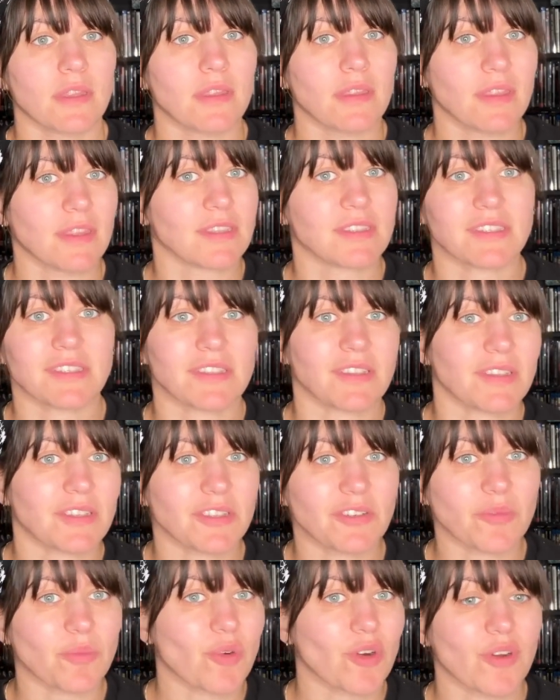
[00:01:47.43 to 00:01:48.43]
This is a
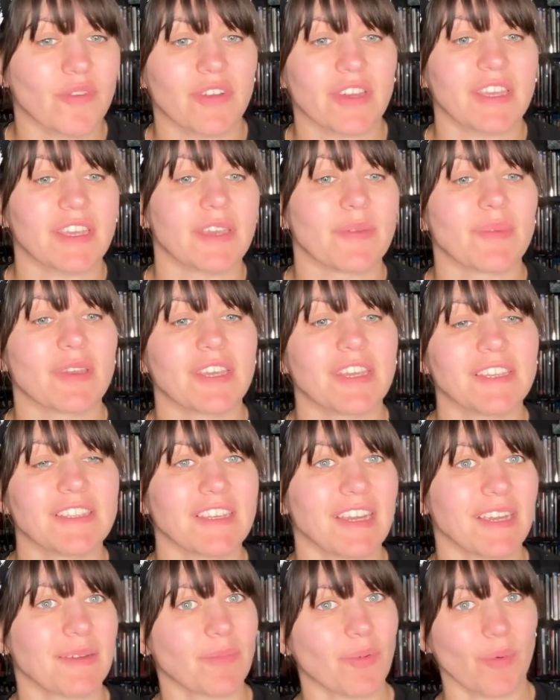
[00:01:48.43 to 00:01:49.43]
little more of a gimmicky
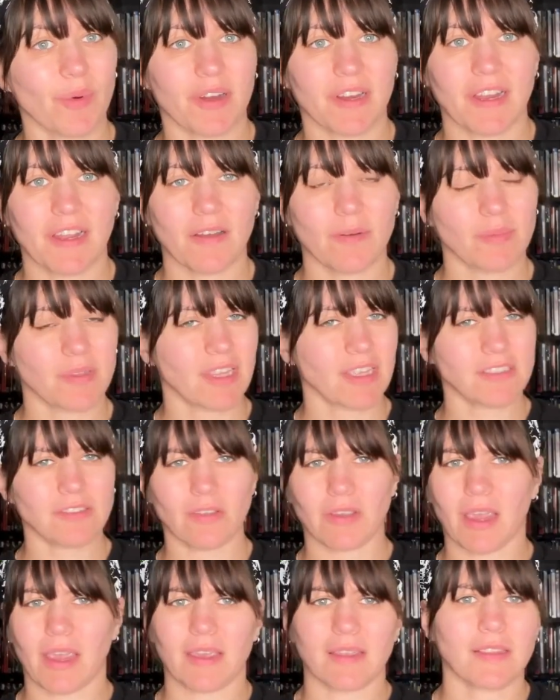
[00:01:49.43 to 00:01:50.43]
type of workout, but that's
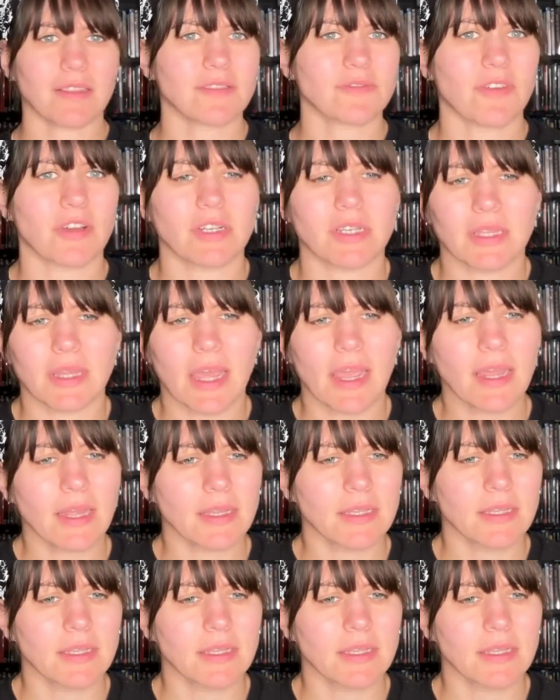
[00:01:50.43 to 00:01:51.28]
okay. That's fun in that.